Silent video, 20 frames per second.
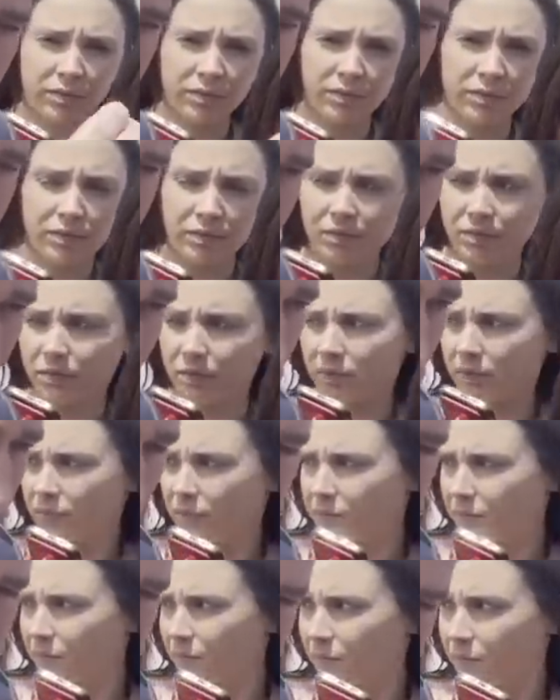
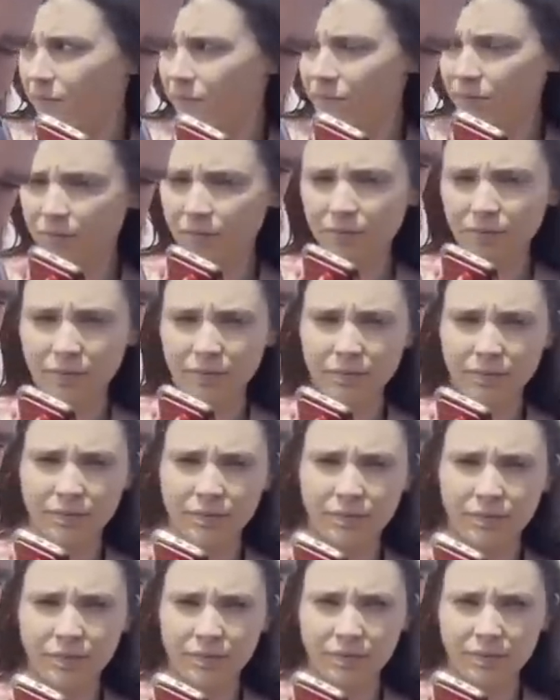
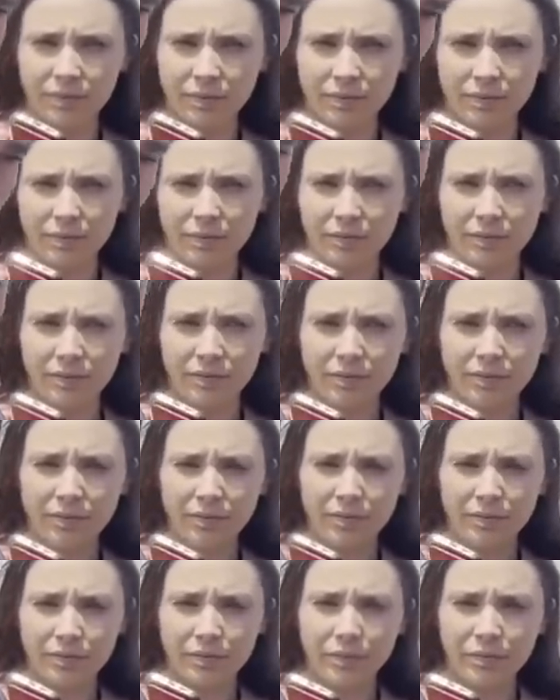
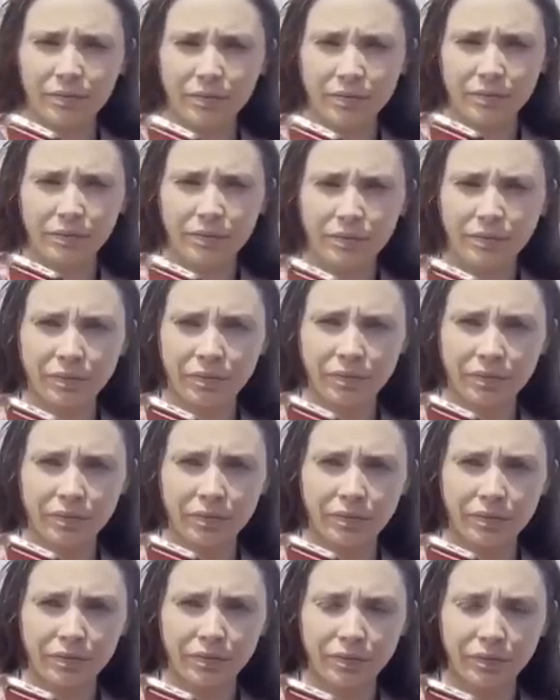
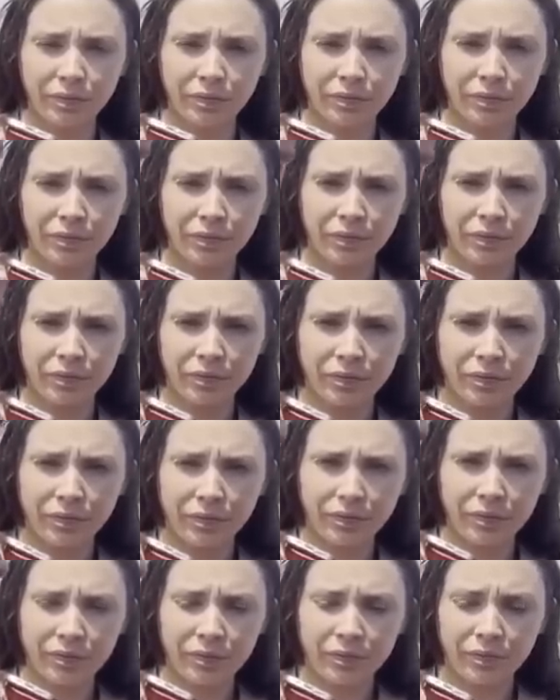
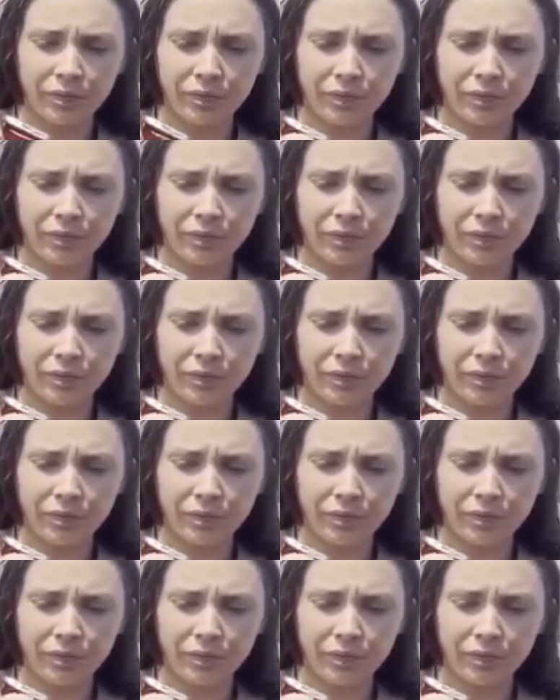The person shown says nothing.